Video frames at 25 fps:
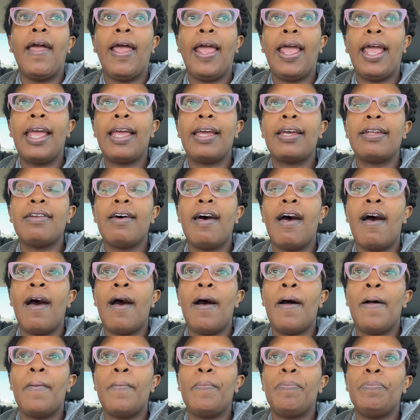And
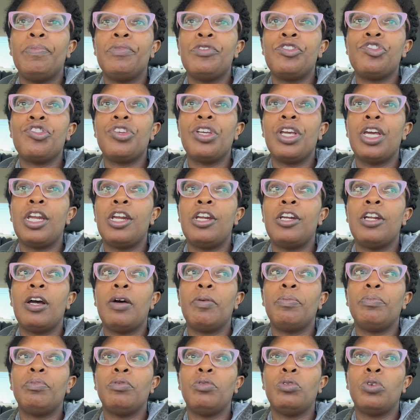um, she ended
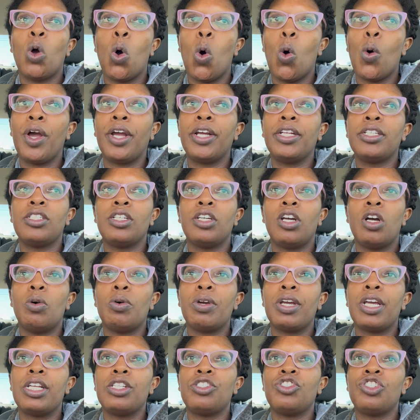up going to go
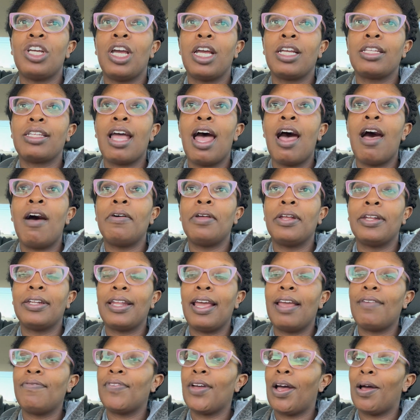get checked out and
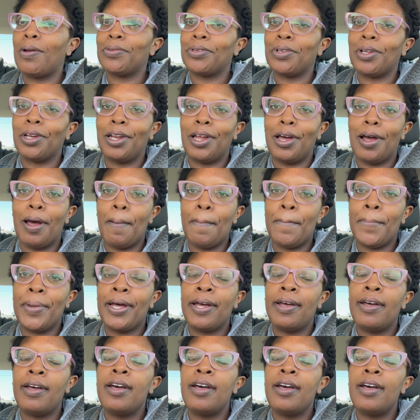they found a lump.